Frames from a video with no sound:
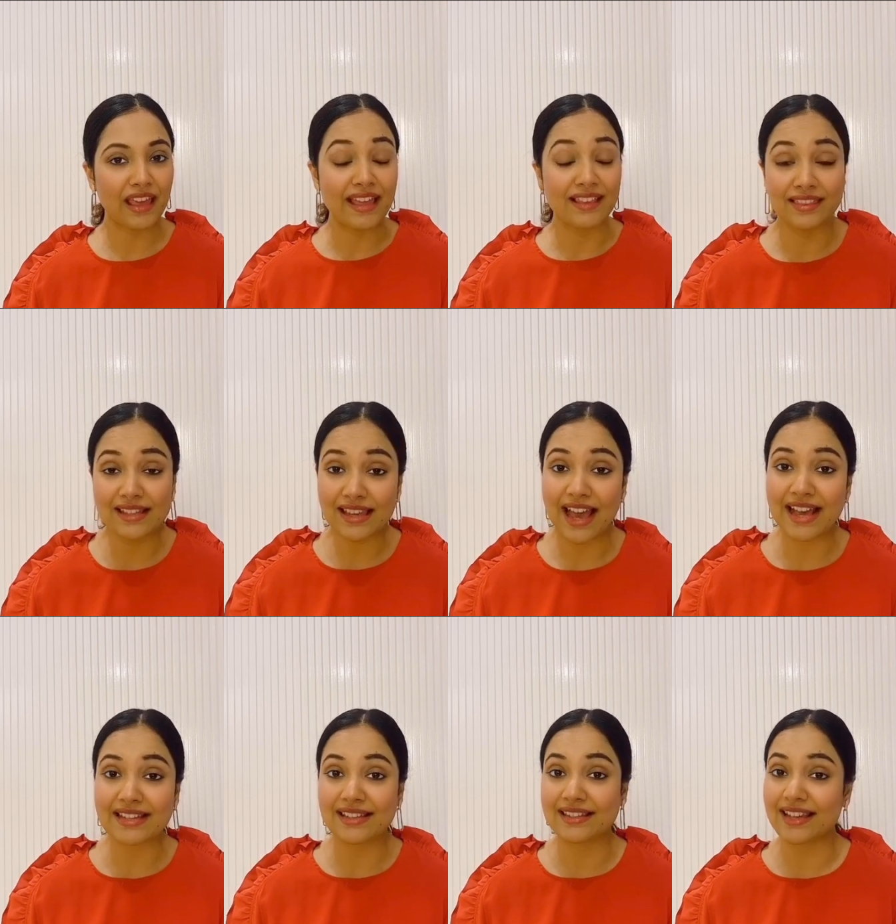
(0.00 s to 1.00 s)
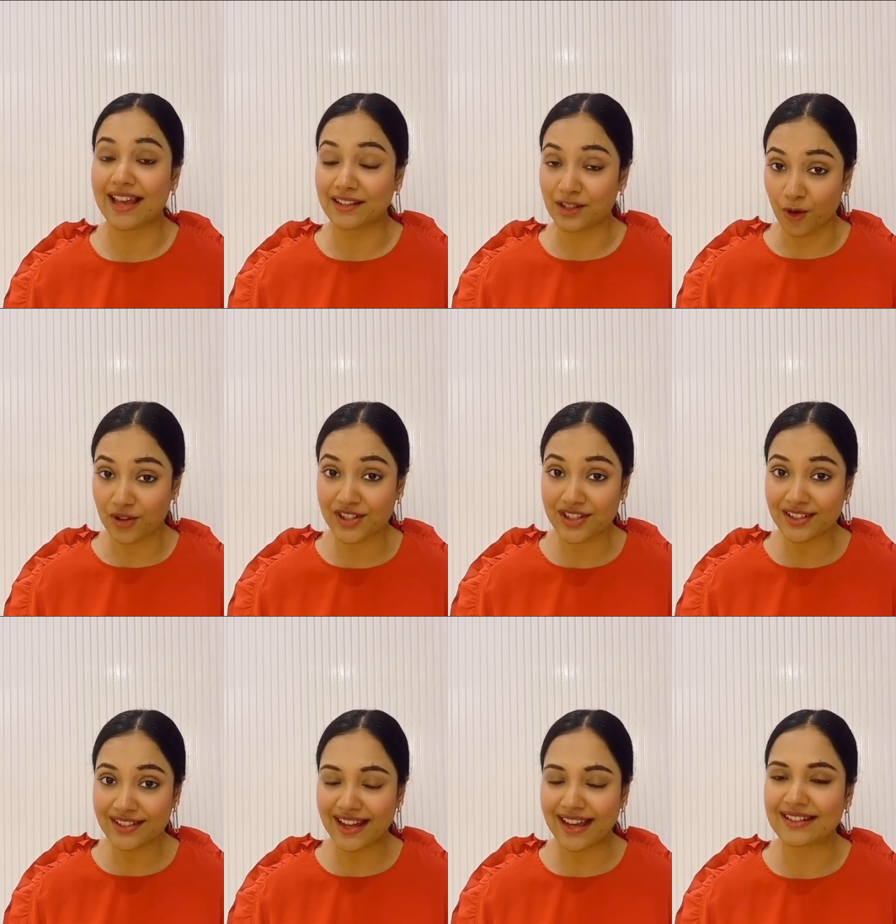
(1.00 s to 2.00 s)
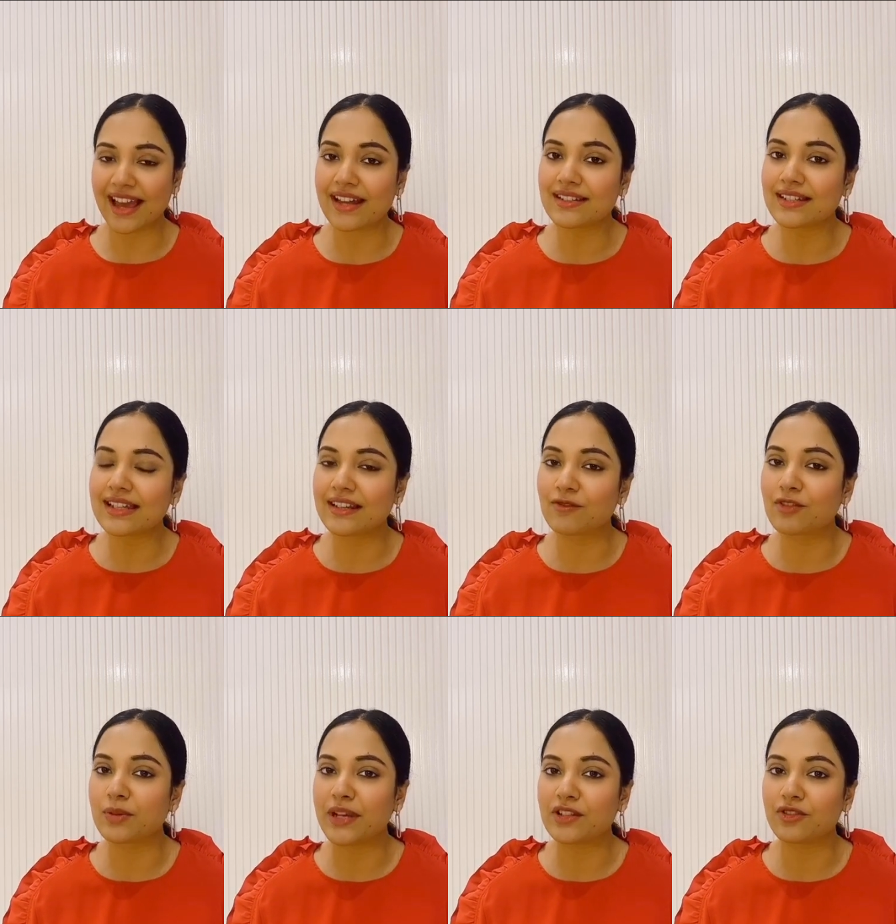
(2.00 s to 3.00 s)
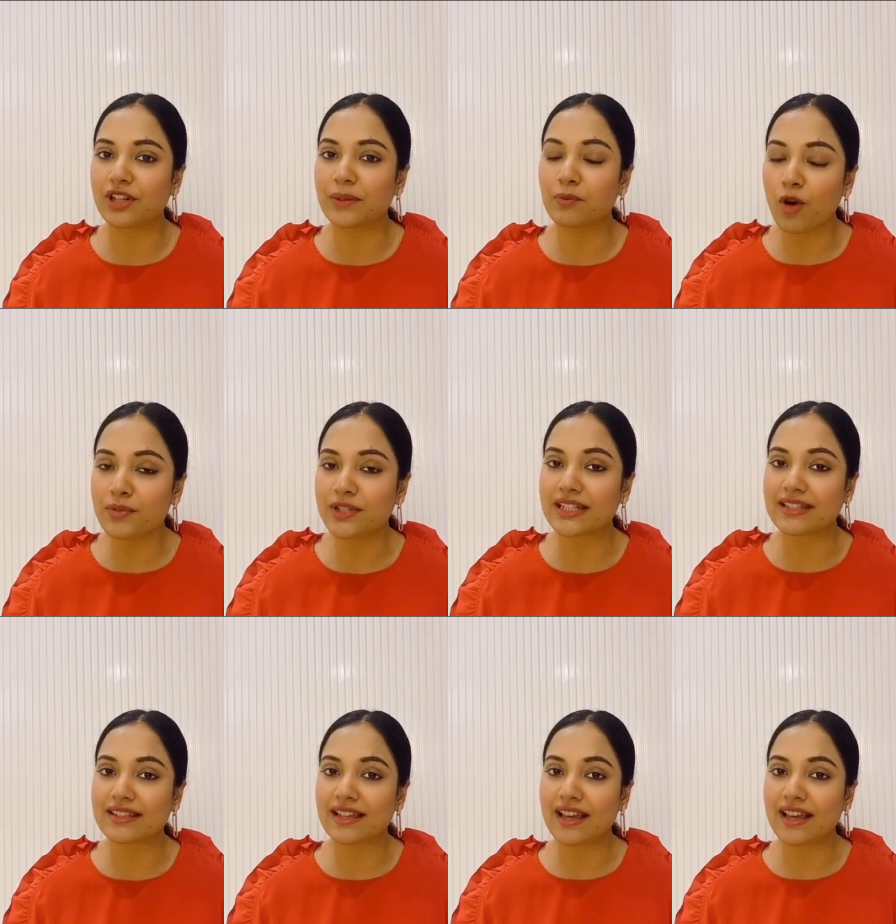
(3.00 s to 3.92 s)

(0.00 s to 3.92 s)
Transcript: This has its antioxidant and anti-inflammatory properties,